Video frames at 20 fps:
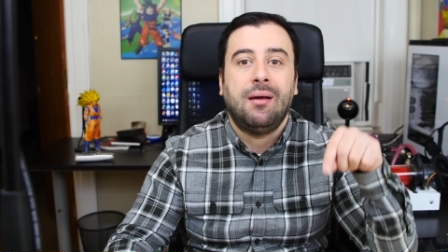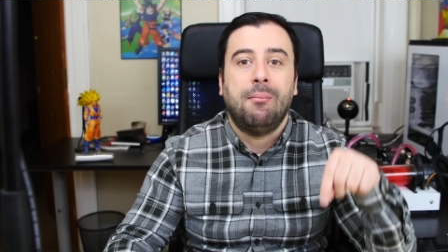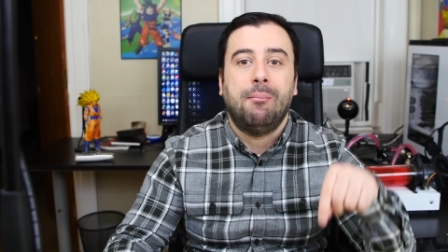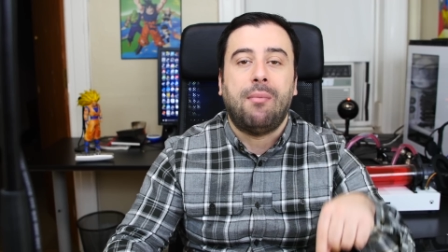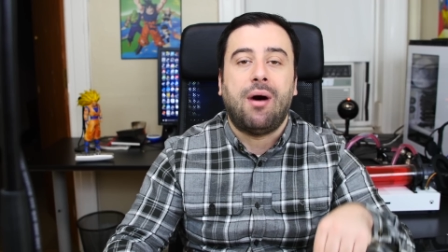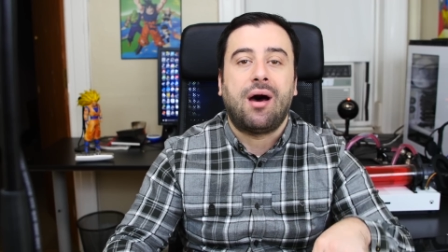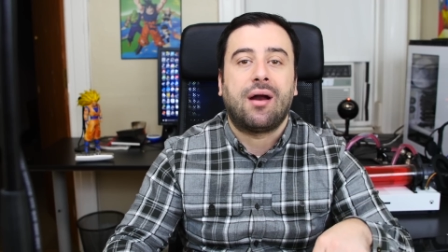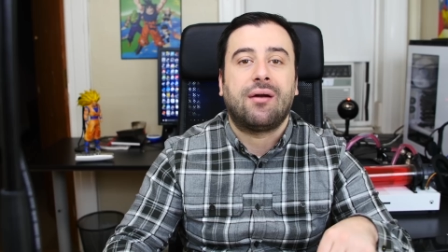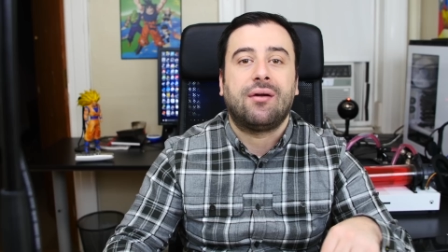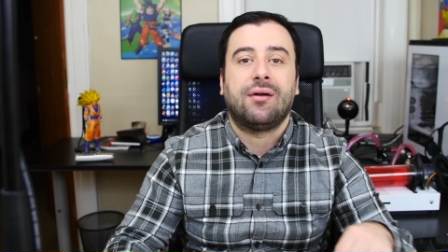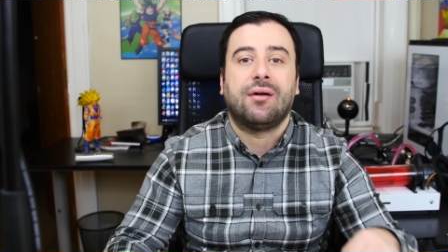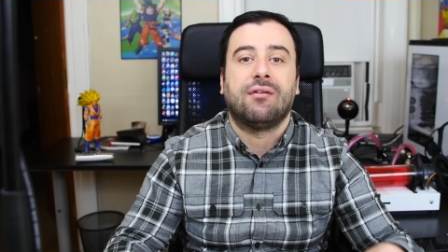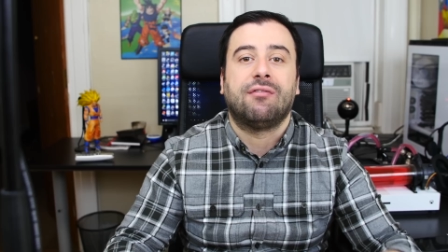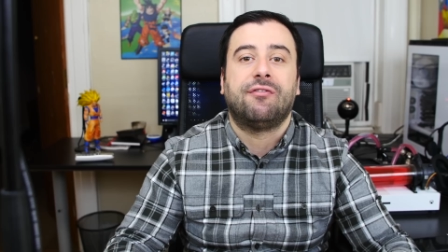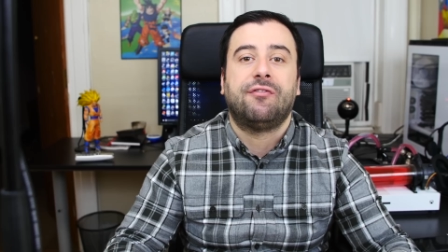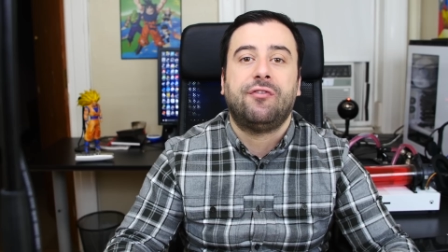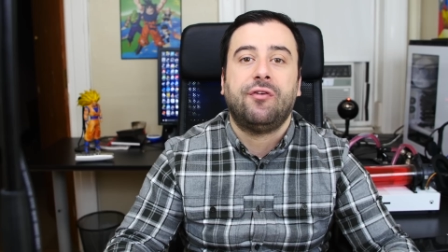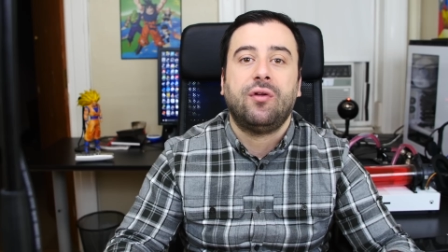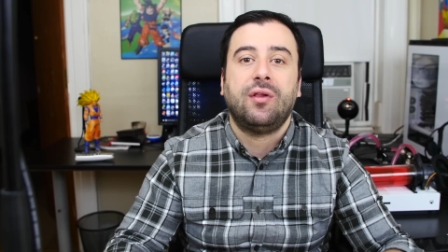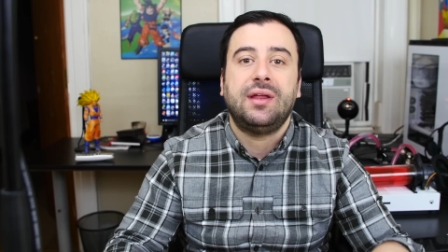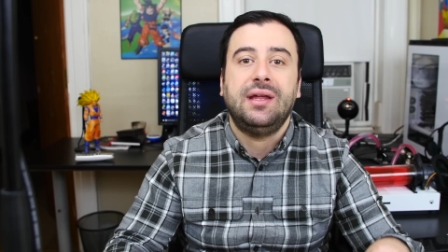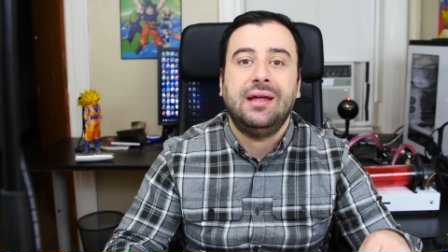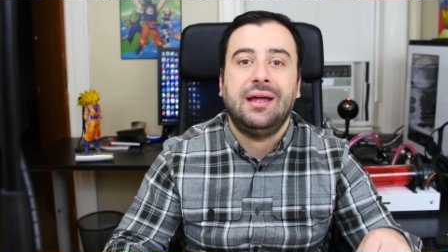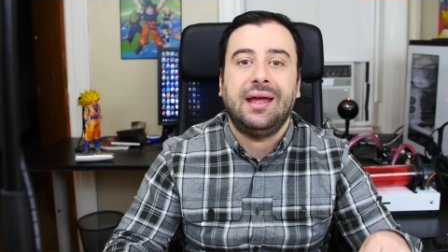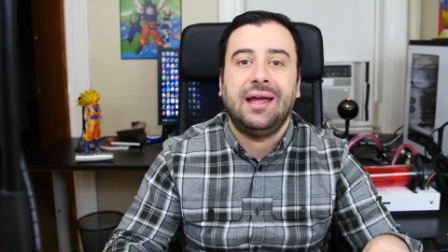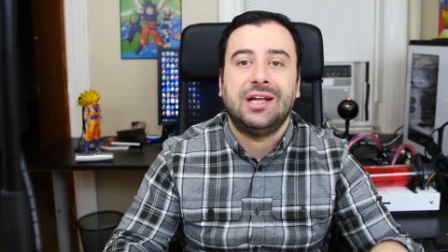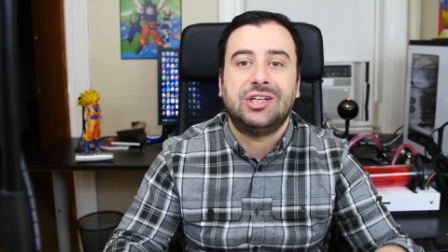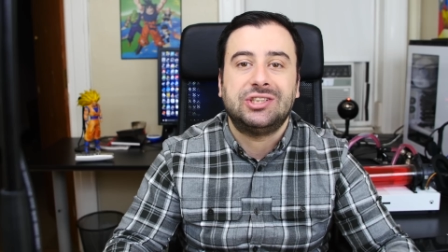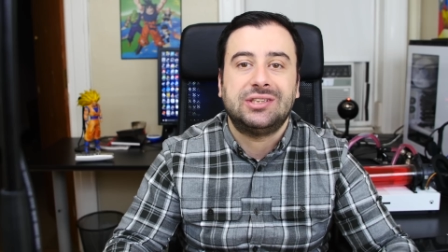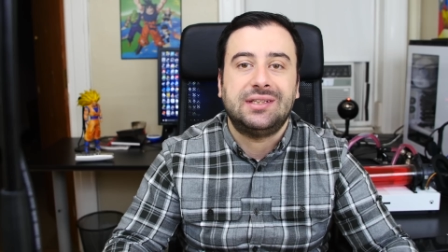monitor, fully
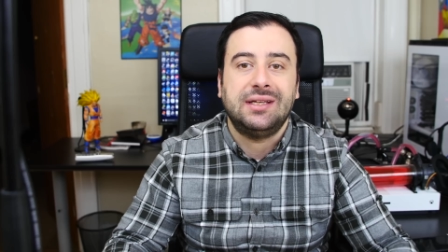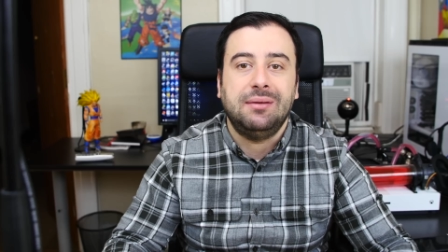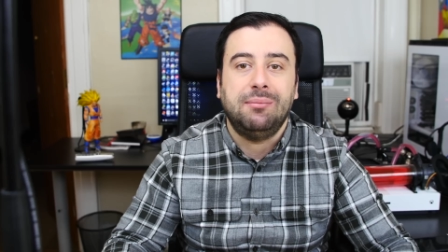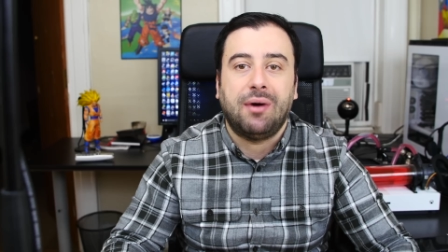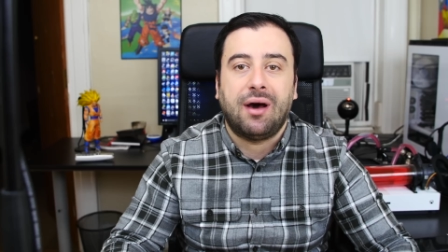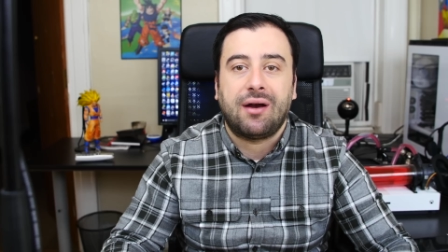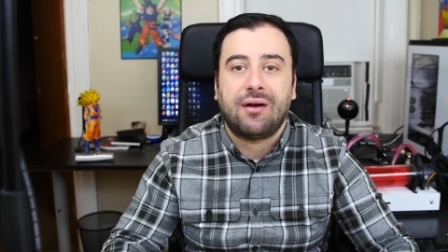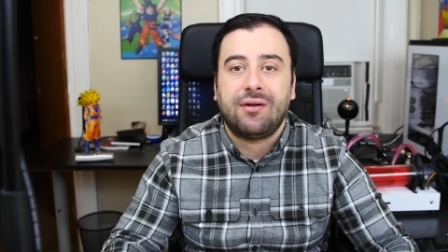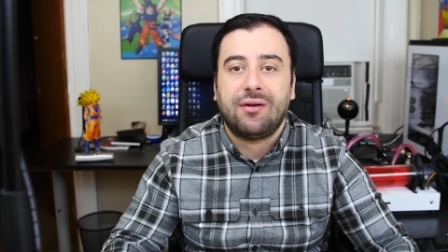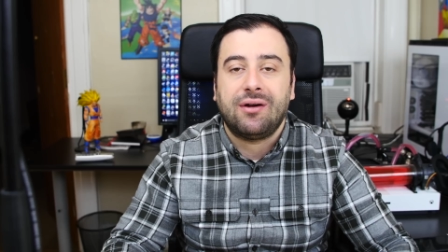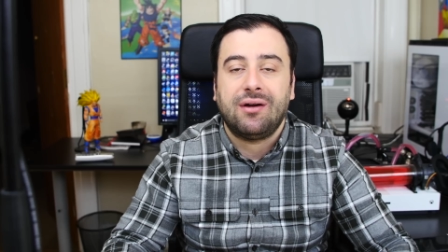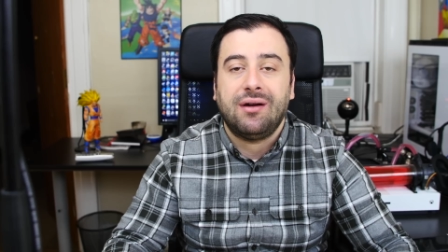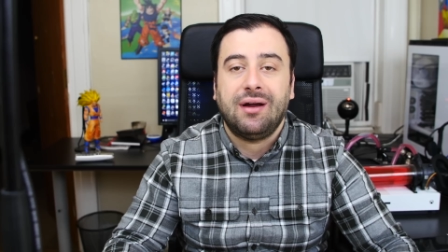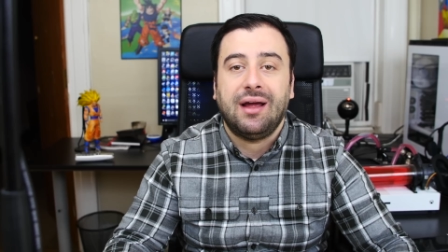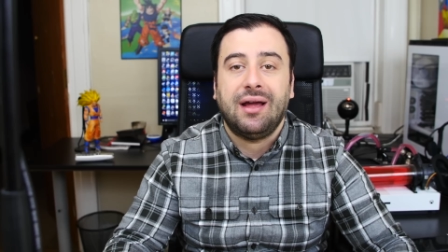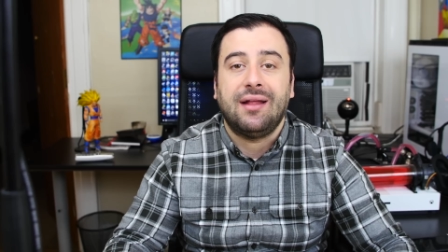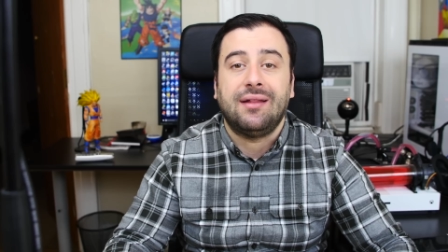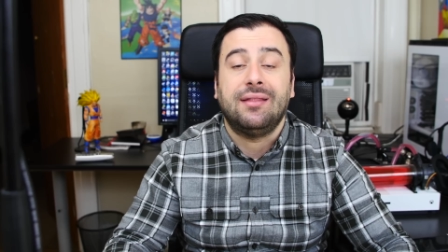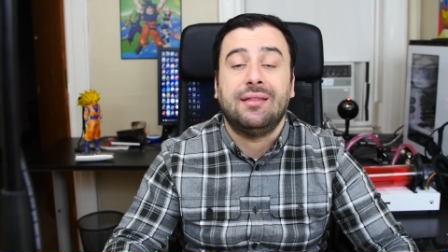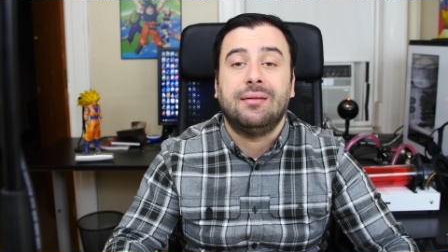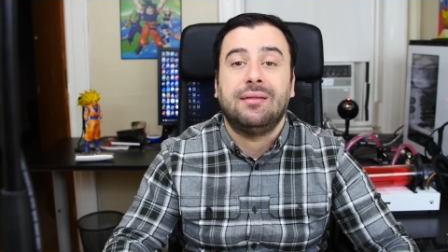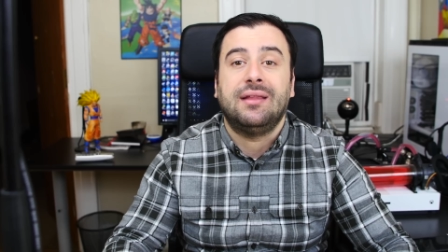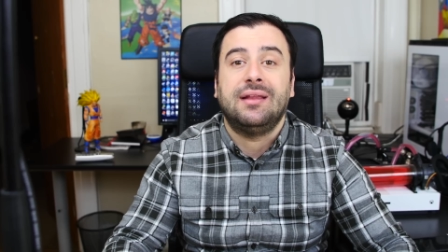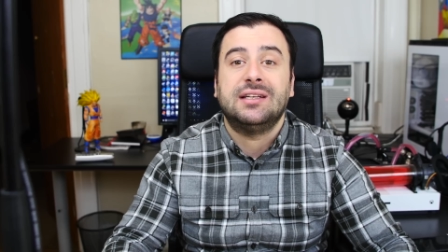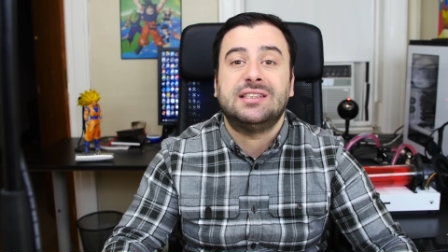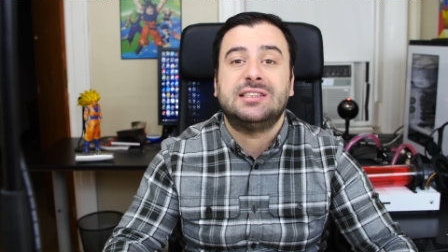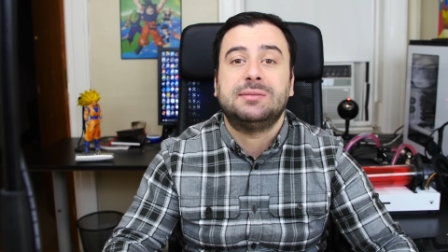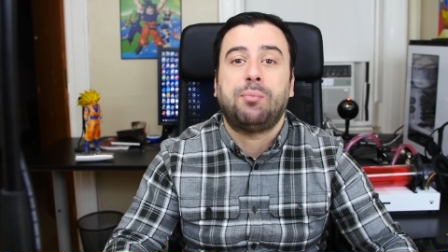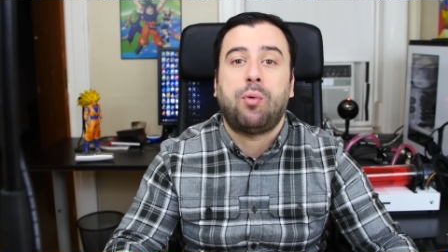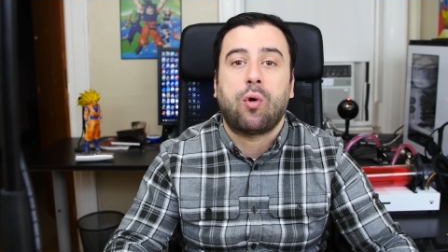HD monitor. And
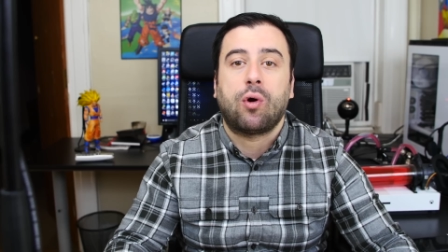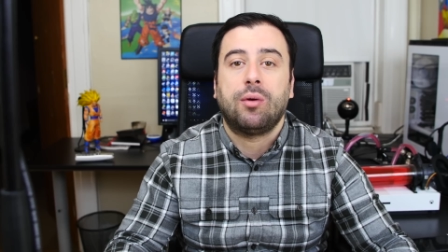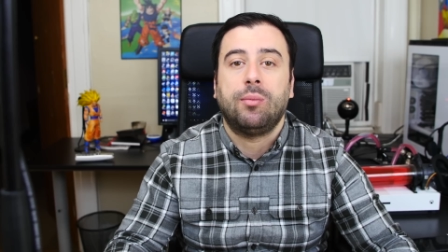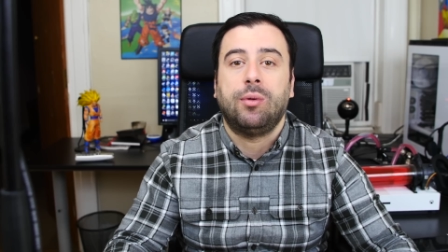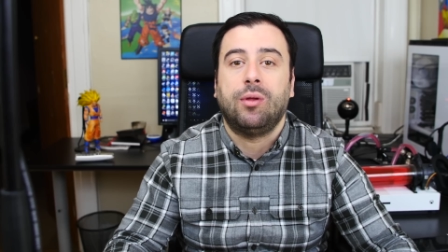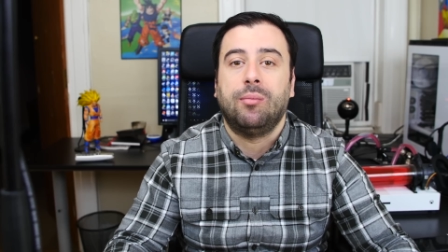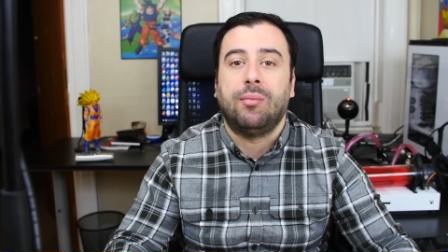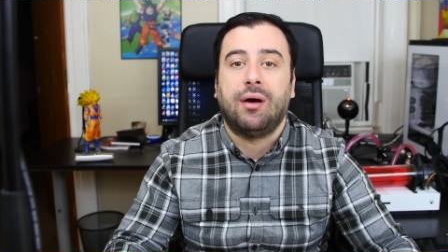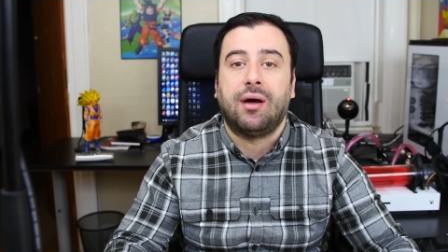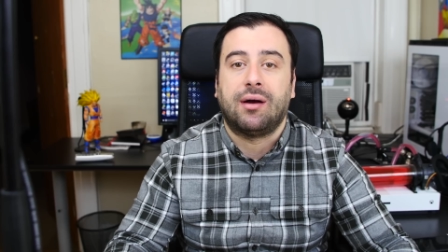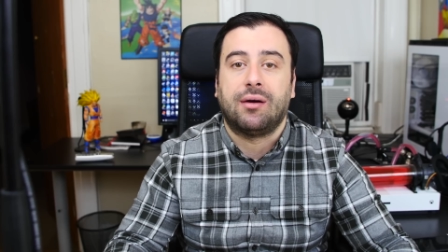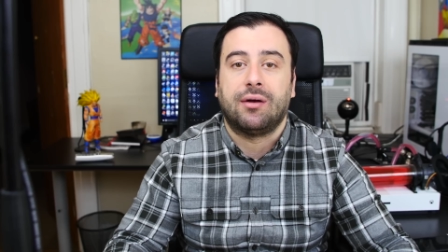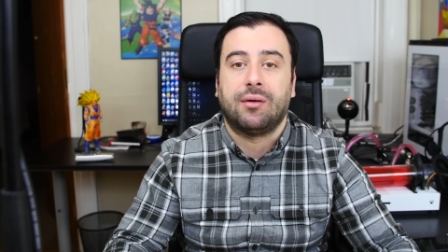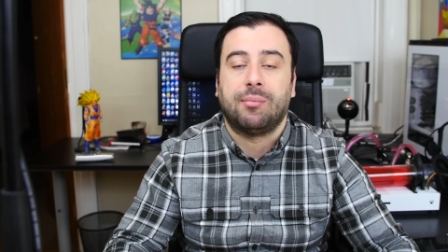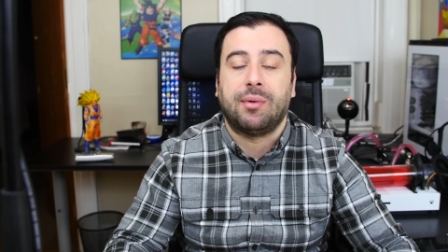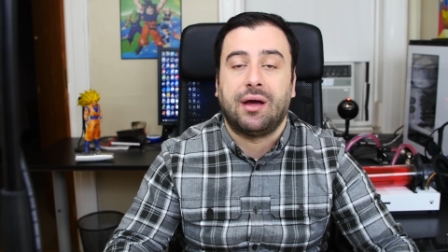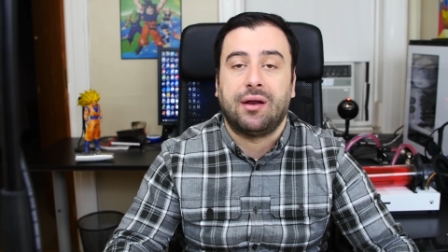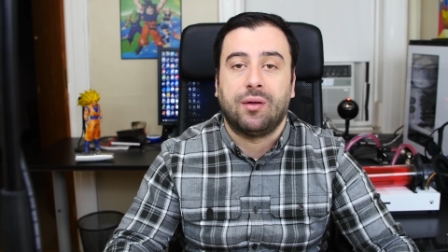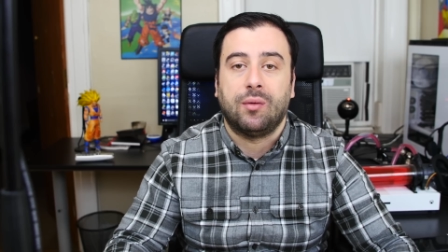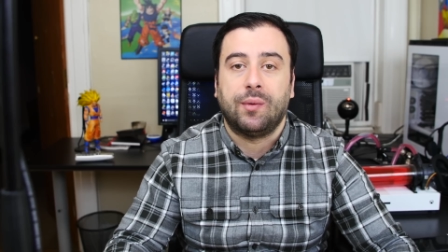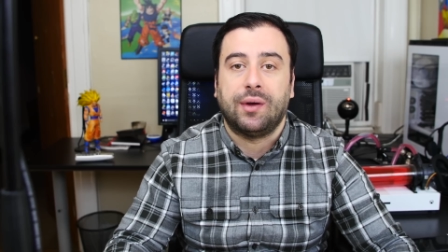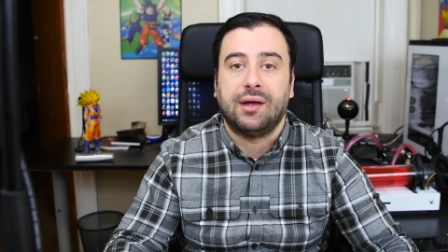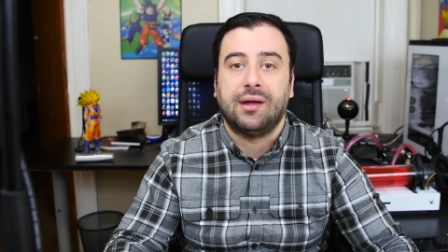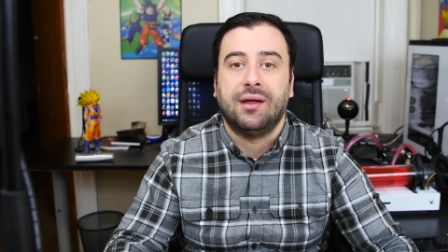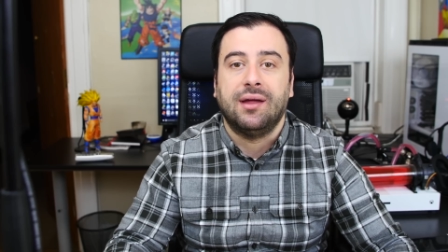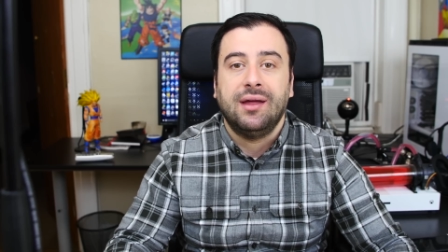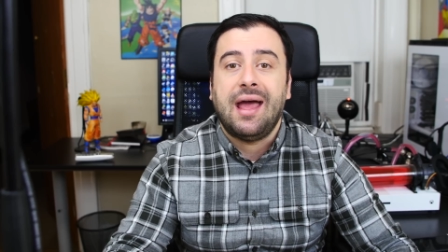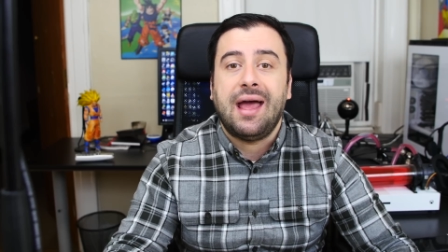this is portable monitor by the way.